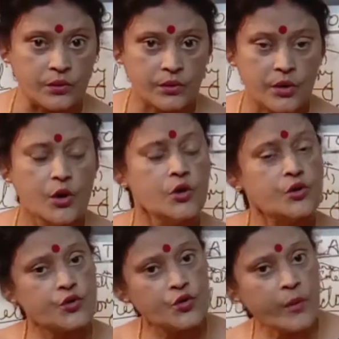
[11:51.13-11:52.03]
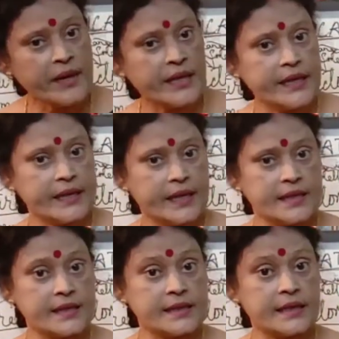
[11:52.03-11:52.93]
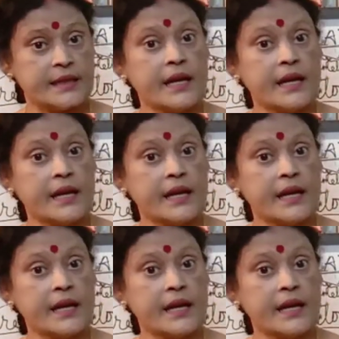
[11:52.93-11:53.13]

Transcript: So many indicators are there.